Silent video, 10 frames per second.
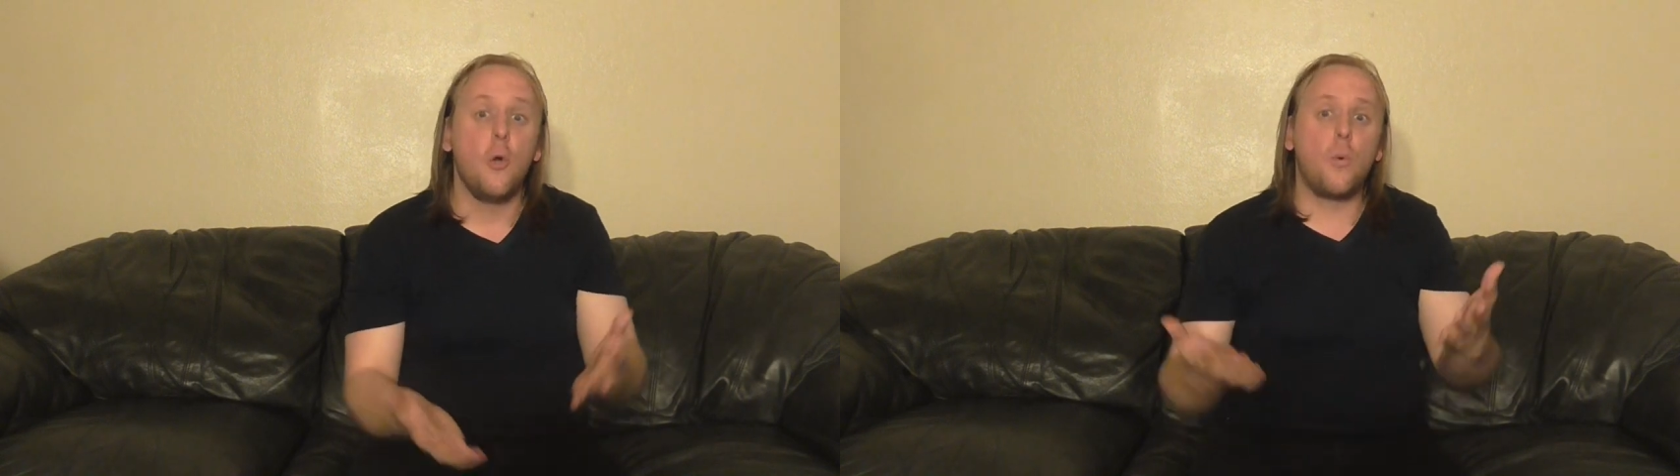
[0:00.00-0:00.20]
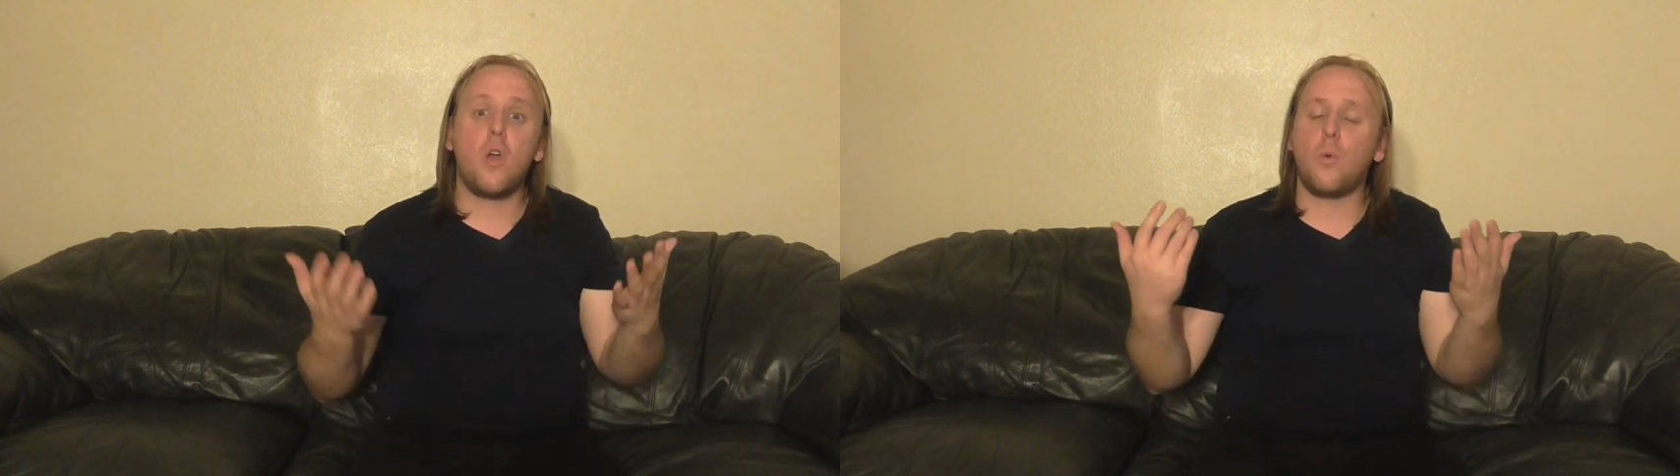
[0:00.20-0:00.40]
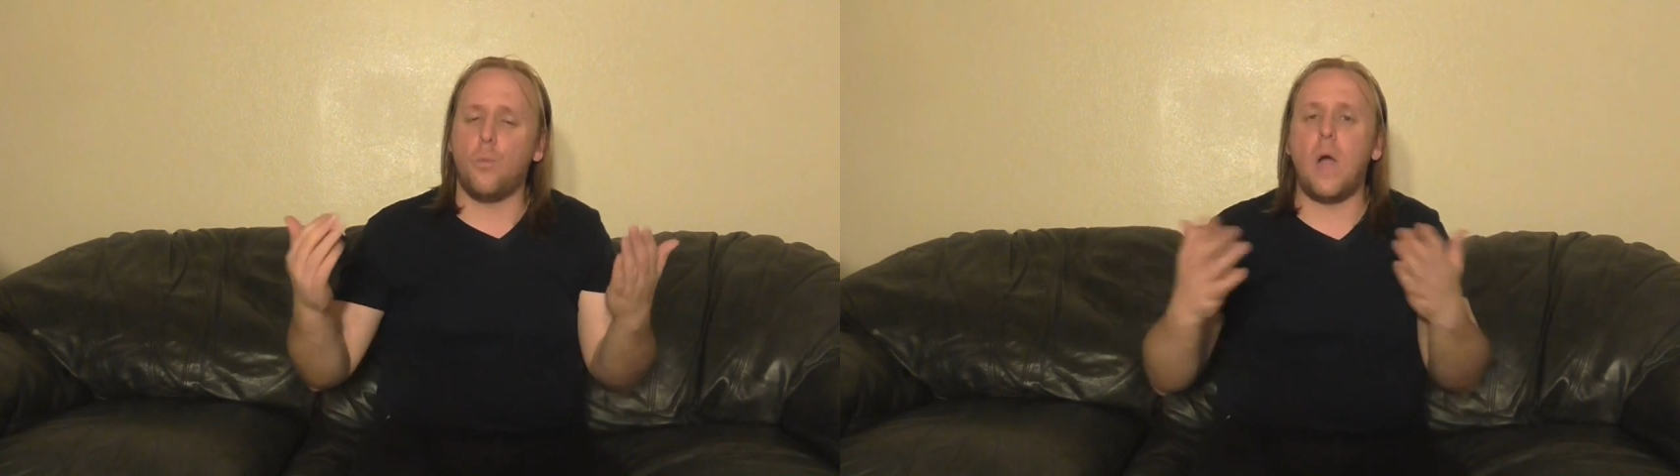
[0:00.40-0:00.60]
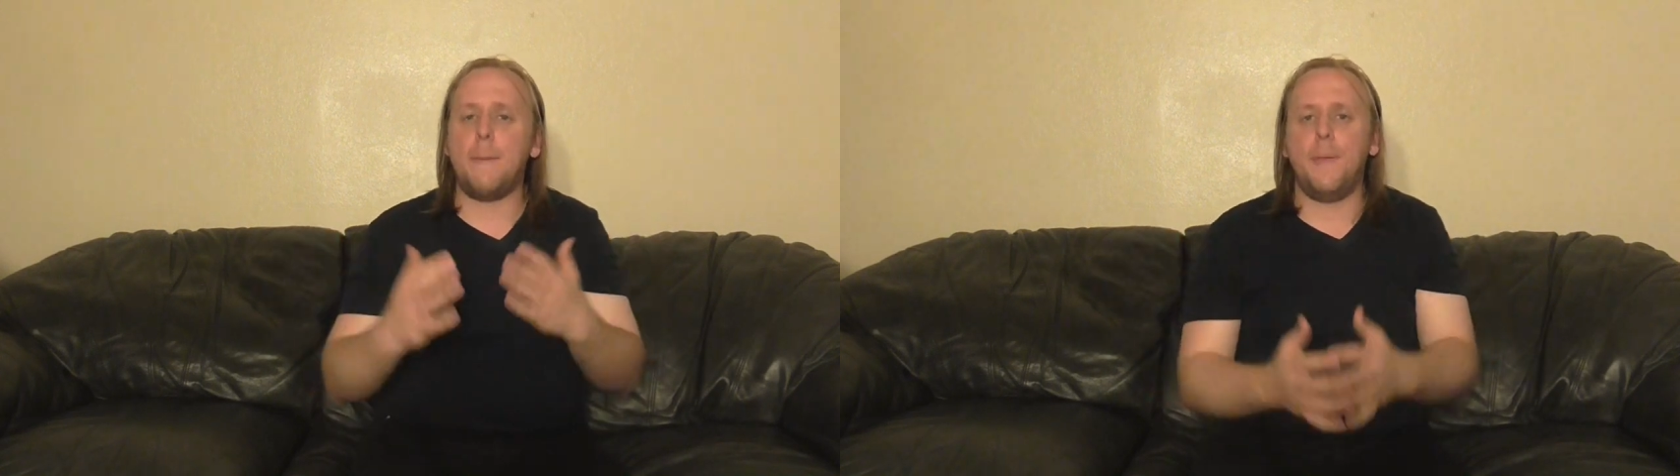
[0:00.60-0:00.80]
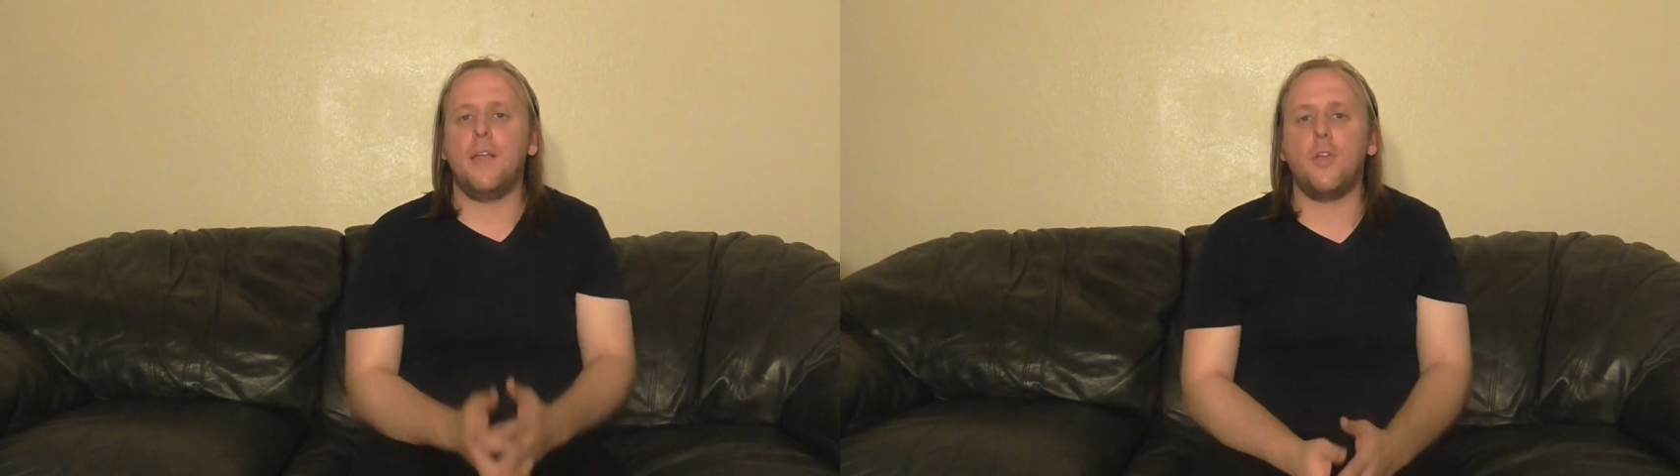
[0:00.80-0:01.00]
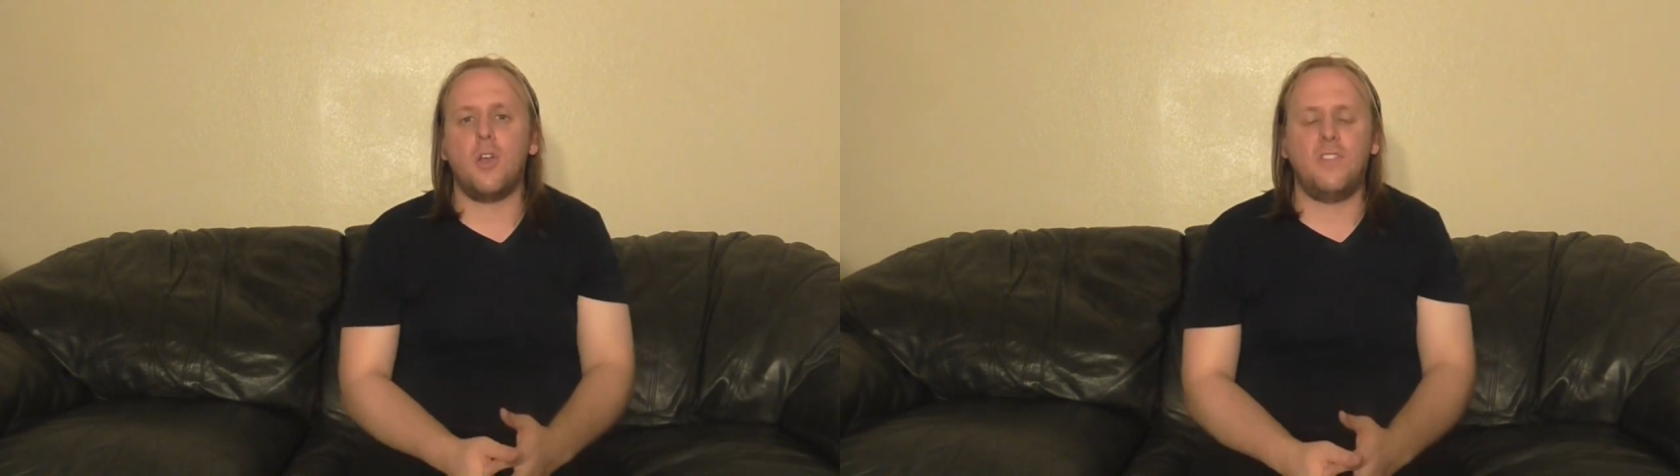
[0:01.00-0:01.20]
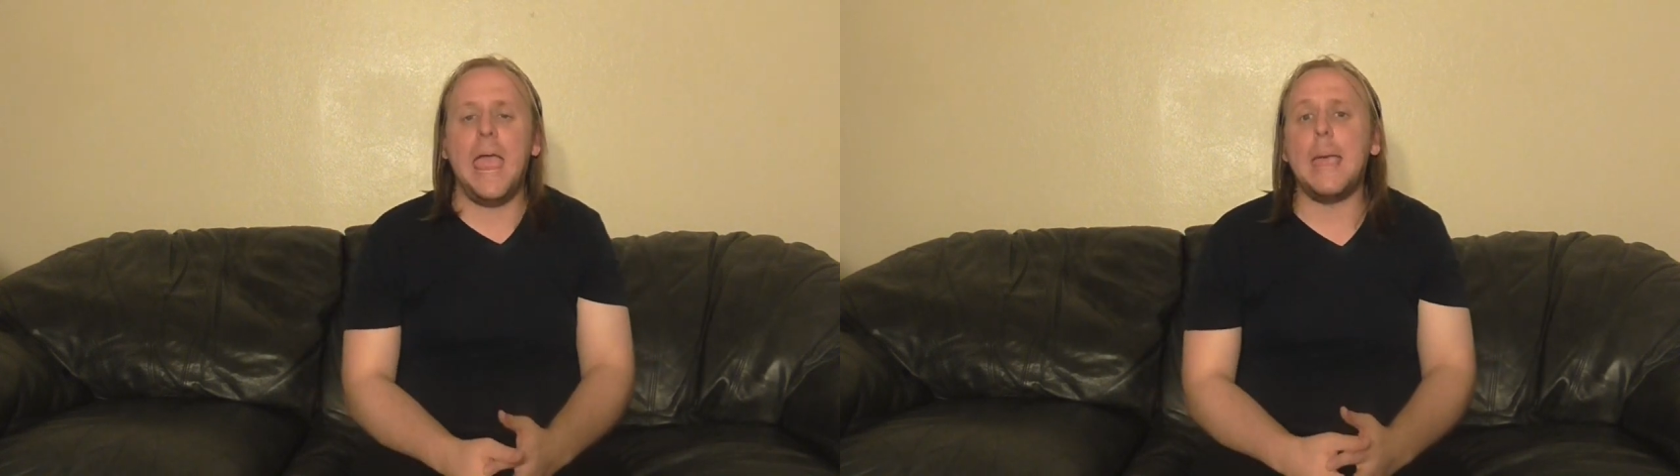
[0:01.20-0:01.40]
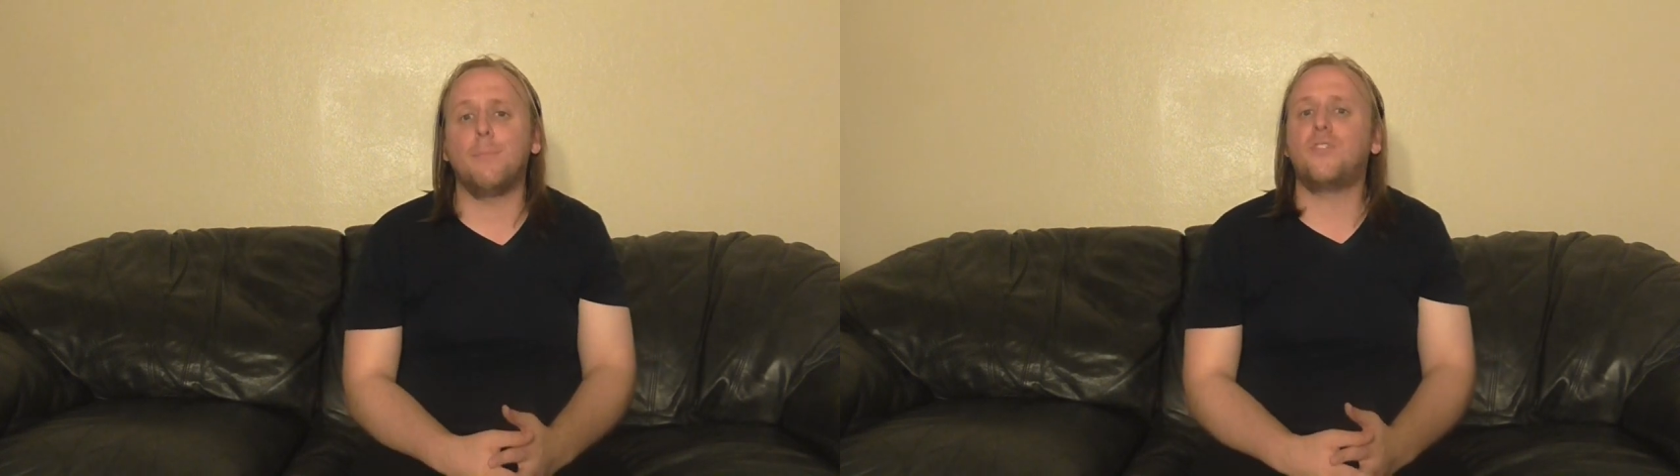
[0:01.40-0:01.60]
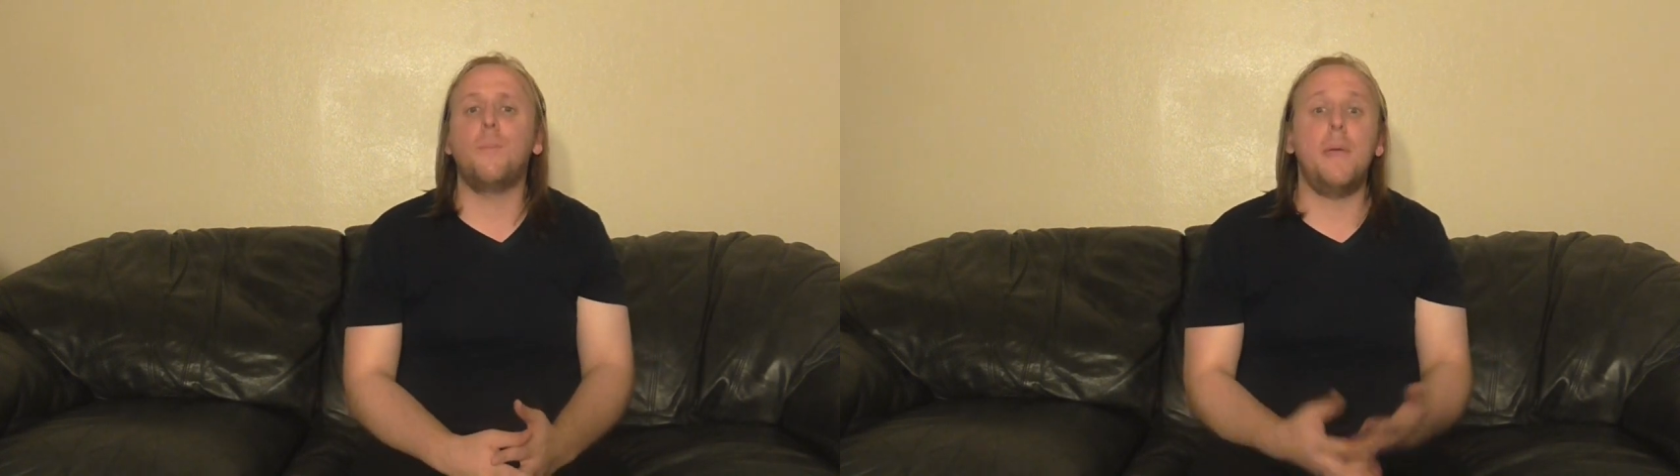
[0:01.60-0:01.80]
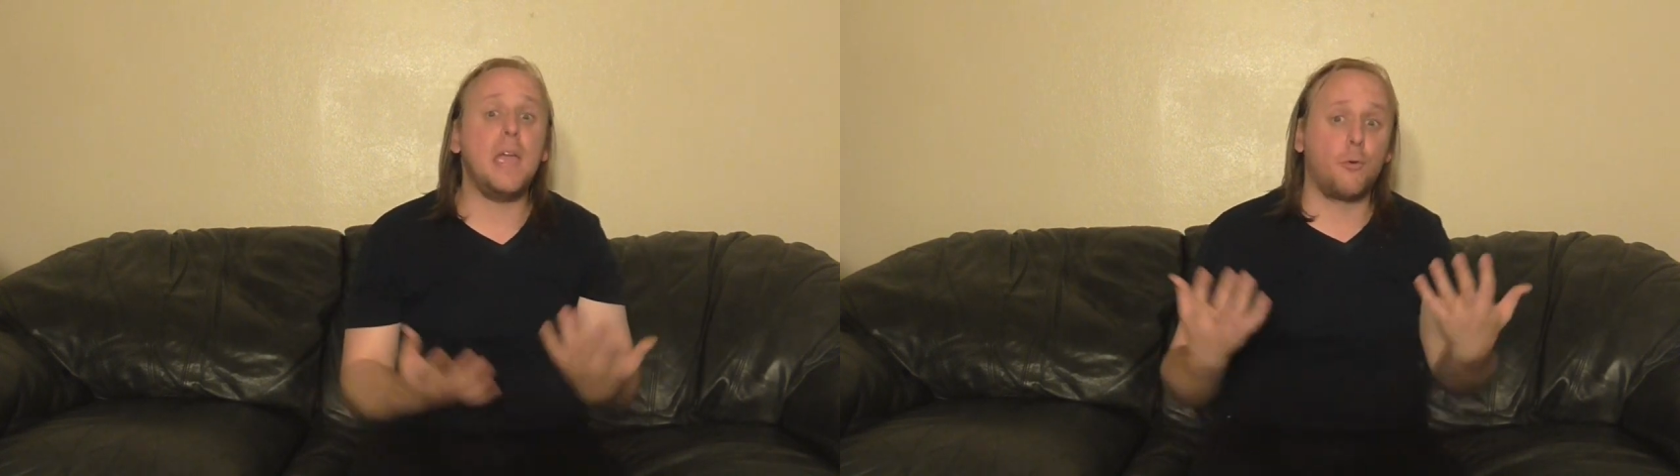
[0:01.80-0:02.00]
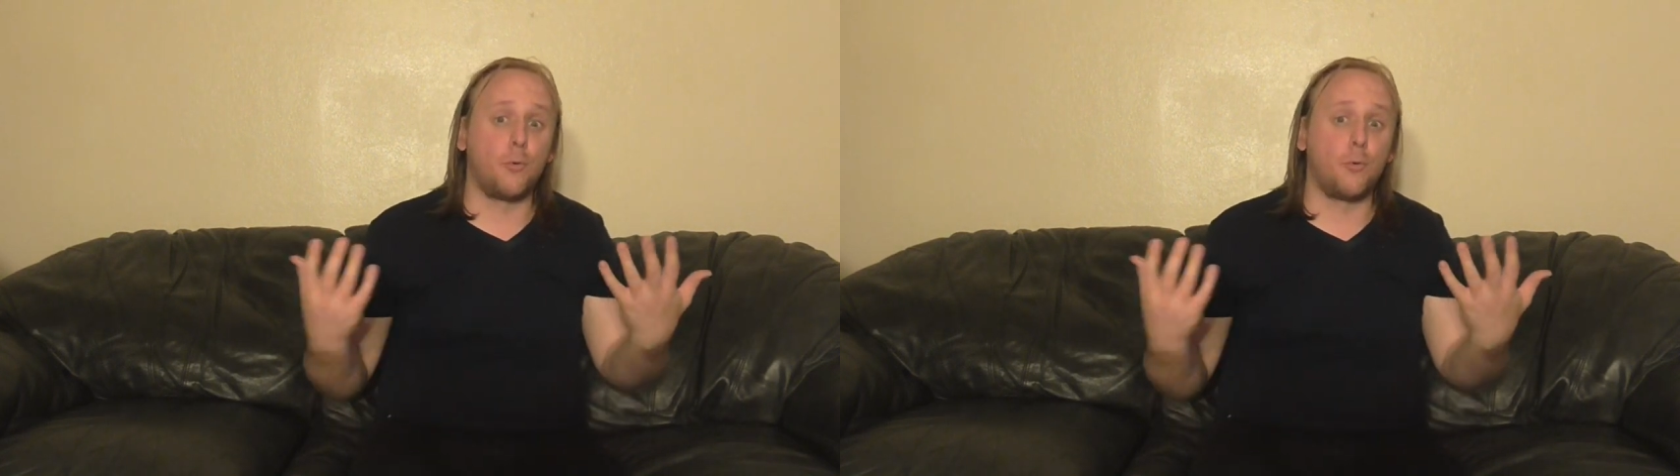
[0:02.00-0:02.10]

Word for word: were wiping their tapes to make